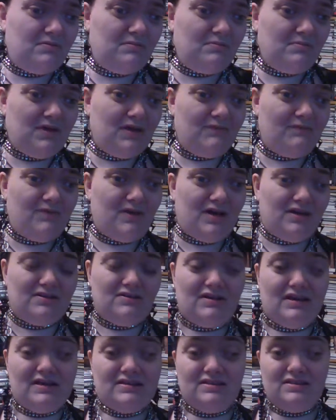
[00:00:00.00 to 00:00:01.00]
My
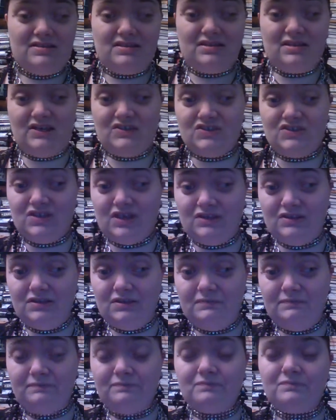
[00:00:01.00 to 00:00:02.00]
father has a son,
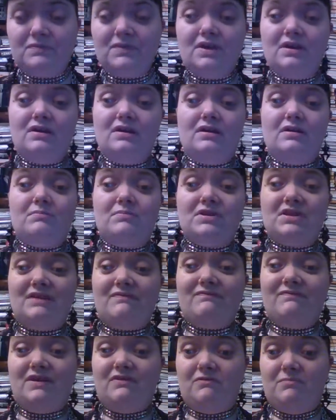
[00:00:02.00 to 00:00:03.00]
but
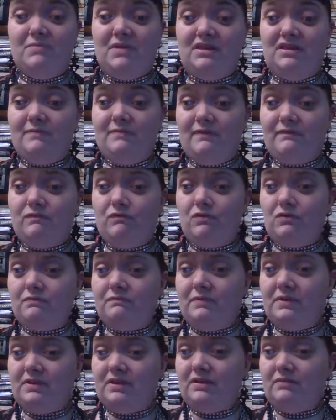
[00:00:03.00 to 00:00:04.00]
I've never met him. I've
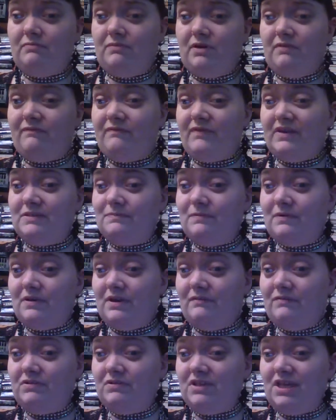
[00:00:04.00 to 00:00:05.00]
talked with him on
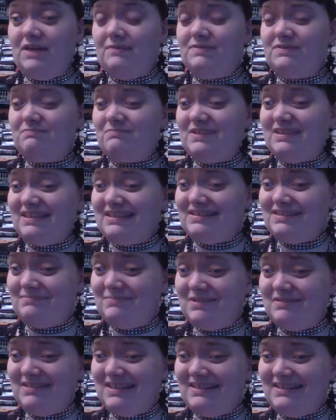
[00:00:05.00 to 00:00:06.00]
Facebook a few times, but that's
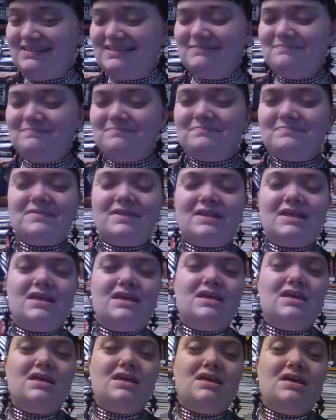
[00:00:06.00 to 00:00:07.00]
about it.
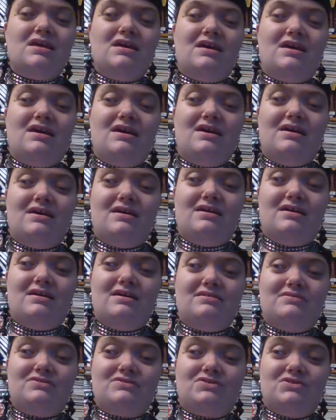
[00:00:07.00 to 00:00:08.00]

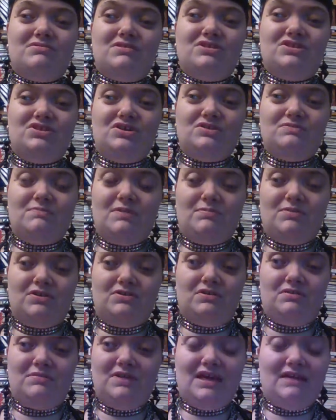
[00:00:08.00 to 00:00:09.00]
So it's just my
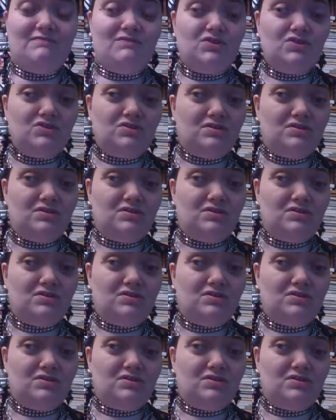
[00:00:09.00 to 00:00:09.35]
mother and me, and